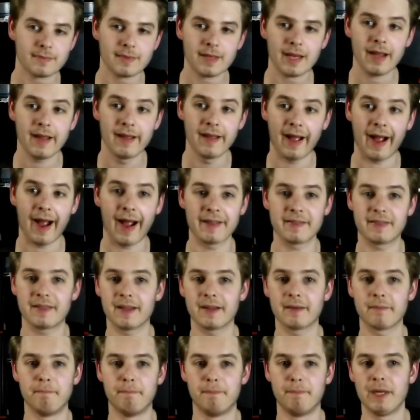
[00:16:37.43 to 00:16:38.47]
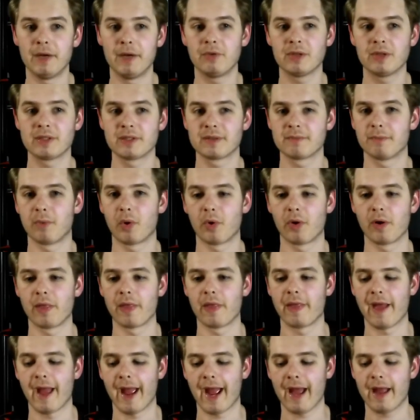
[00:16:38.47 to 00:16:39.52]
I think Bill is more
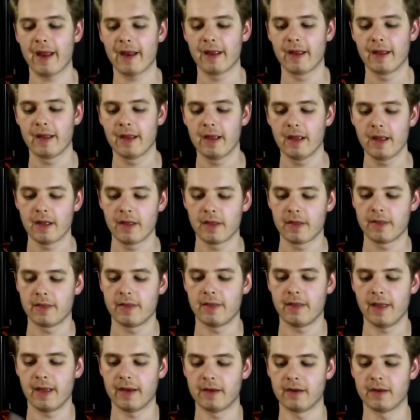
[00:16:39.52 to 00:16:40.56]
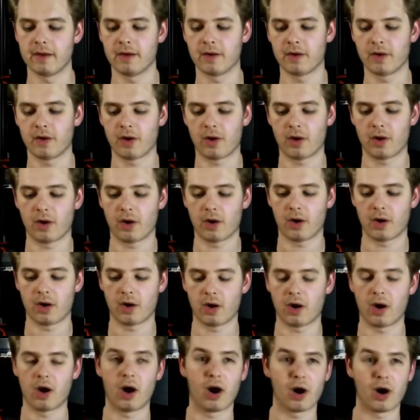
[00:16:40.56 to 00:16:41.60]
that than
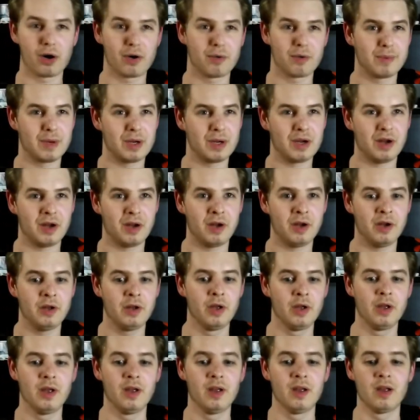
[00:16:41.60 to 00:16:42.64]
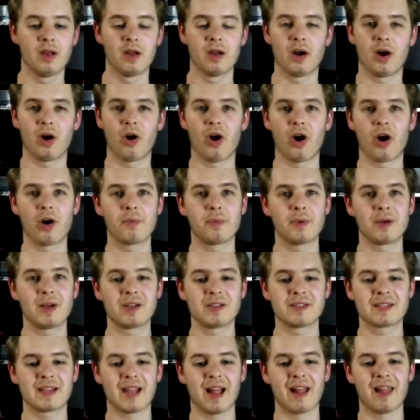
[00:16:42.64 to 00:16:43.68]
Harbaugh. Harbaugh's
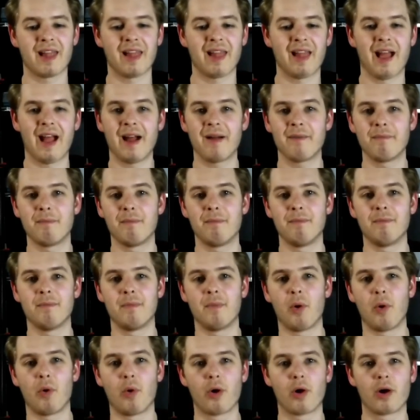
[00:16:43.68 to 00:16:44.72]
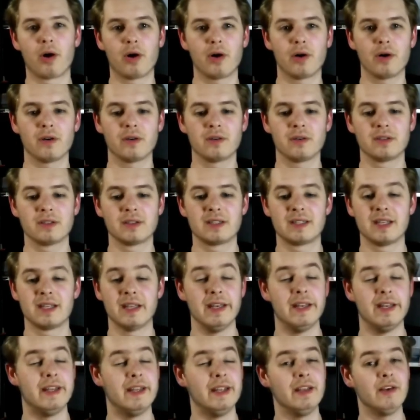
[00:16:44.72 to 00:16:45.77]
got a lot more to
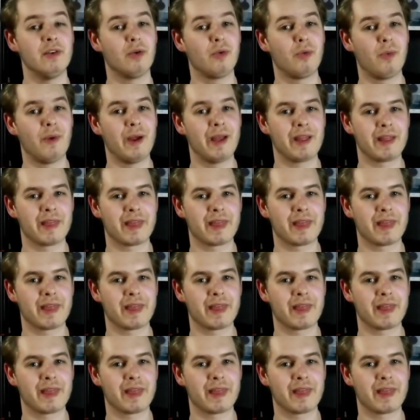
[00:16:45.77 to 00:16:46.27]
deal with.